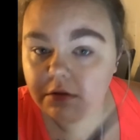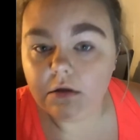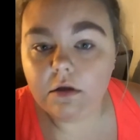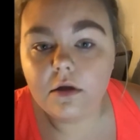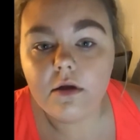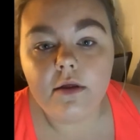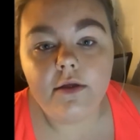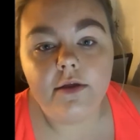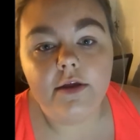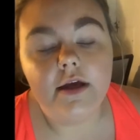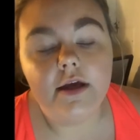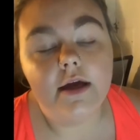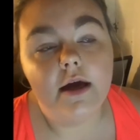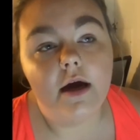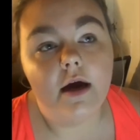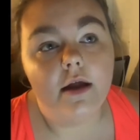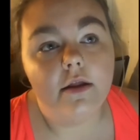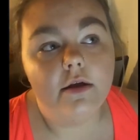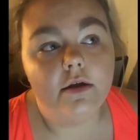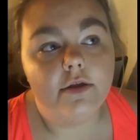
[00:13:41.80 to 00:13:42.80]
The
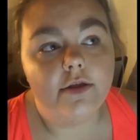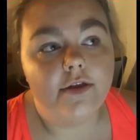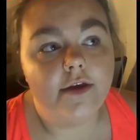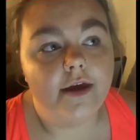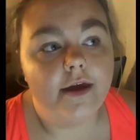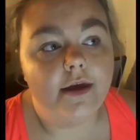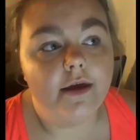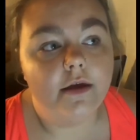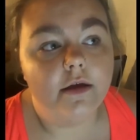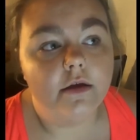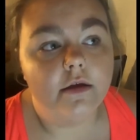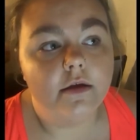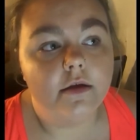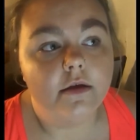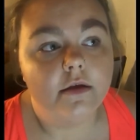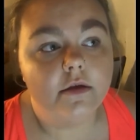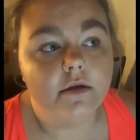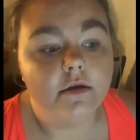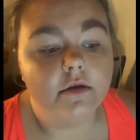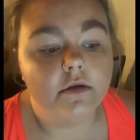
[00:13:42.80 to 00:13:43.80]
other thing
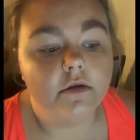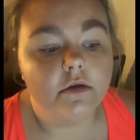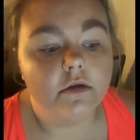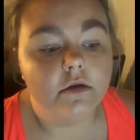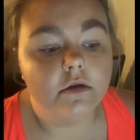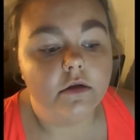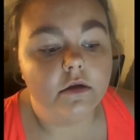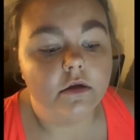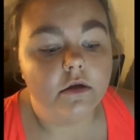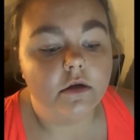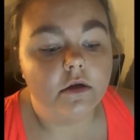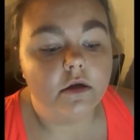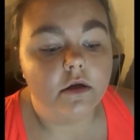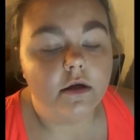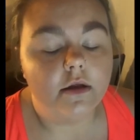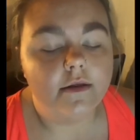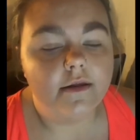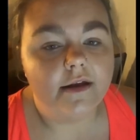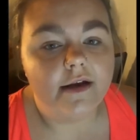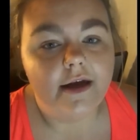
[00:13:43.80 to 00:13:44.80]

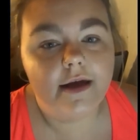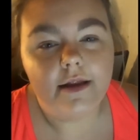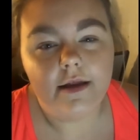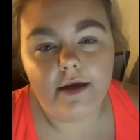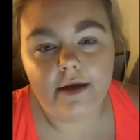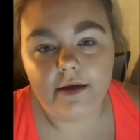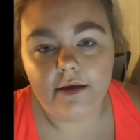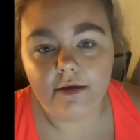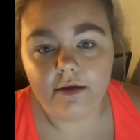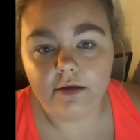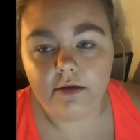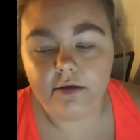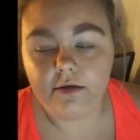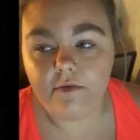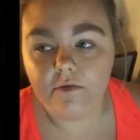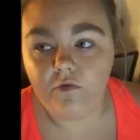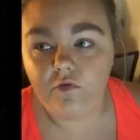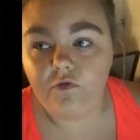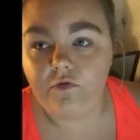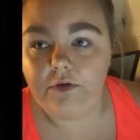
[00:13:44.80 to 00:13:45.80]
that I like
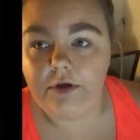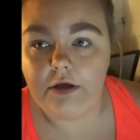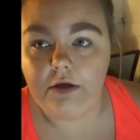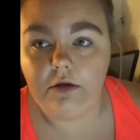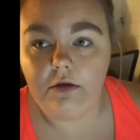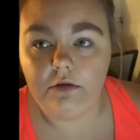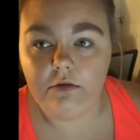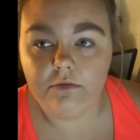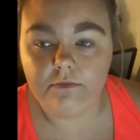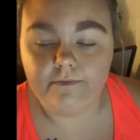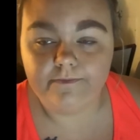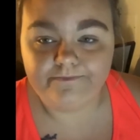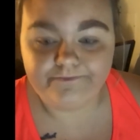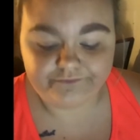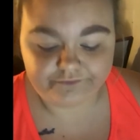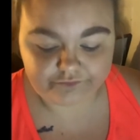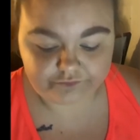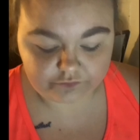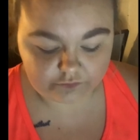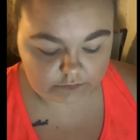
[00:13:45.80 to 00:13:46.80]
feel
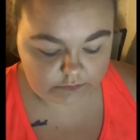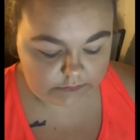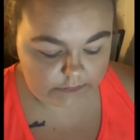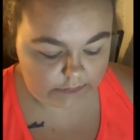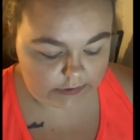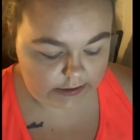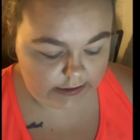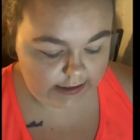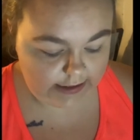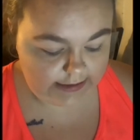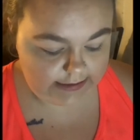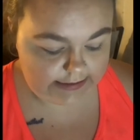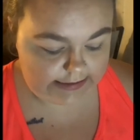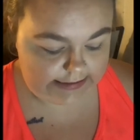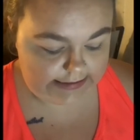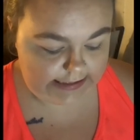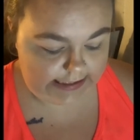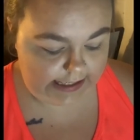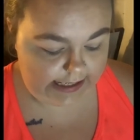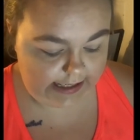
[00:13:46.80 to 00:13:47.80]
and
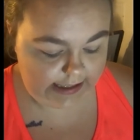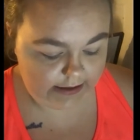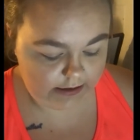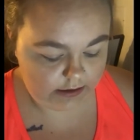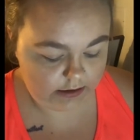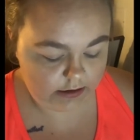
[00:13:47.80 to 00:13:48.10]
see